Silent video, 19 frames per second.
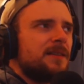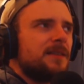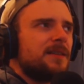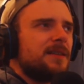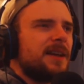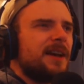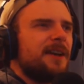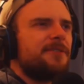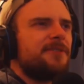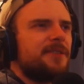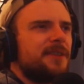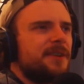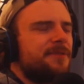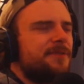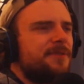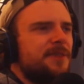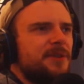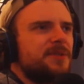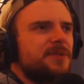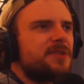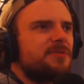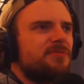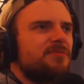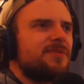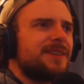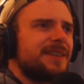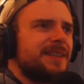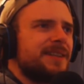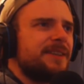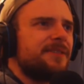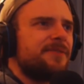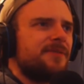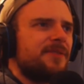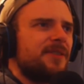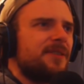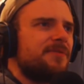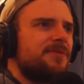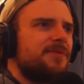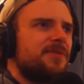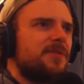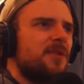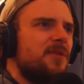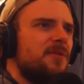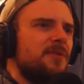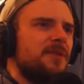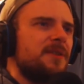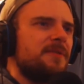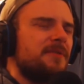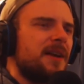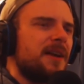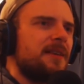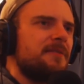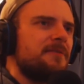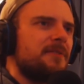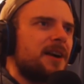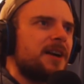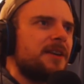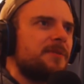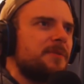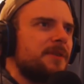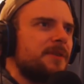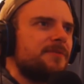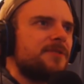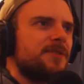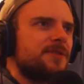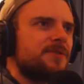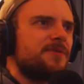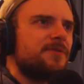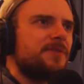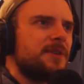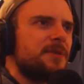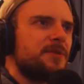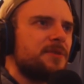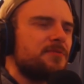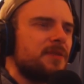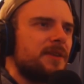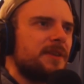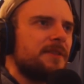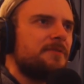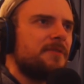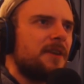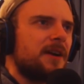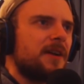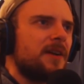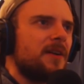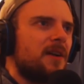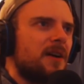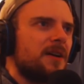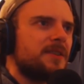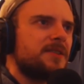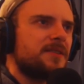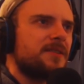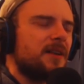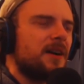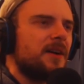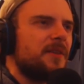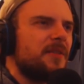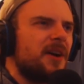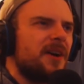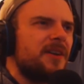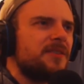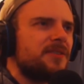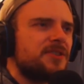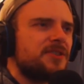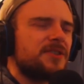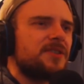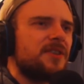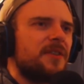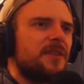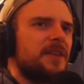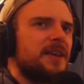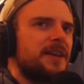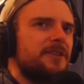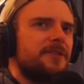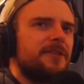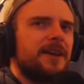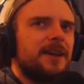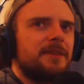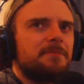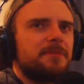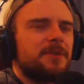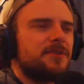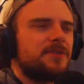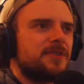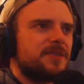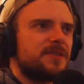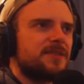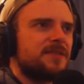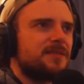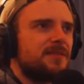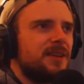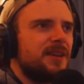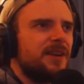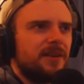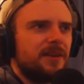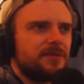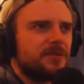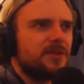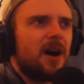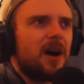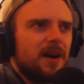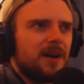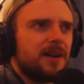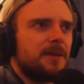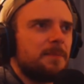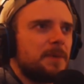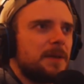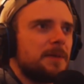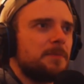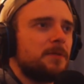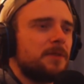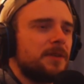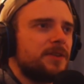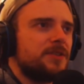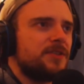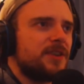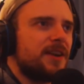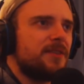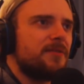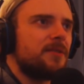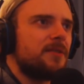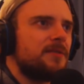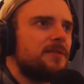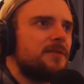Yeah, it feels really, the whole environment just feels really fucking hostile. Not just on the internet, but just, talking to people in general.